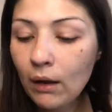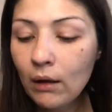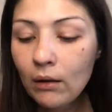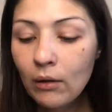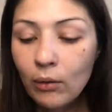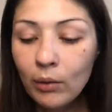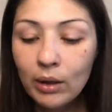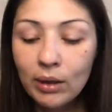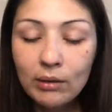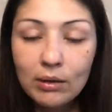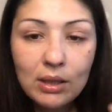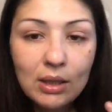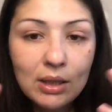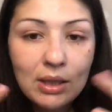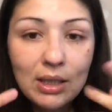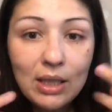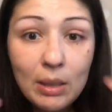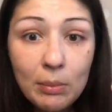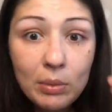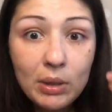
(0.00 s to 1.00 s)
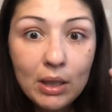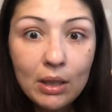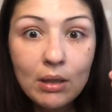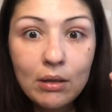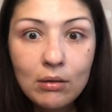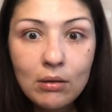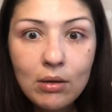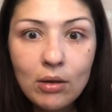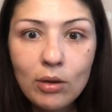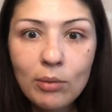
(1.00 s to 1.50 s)
or it seeps
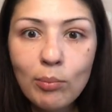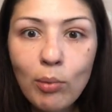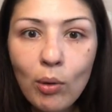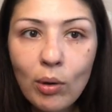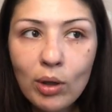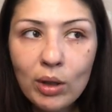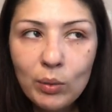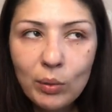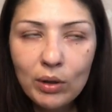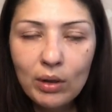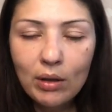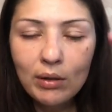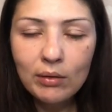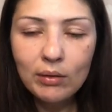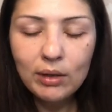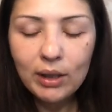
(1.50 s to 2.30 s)
into your pores with all the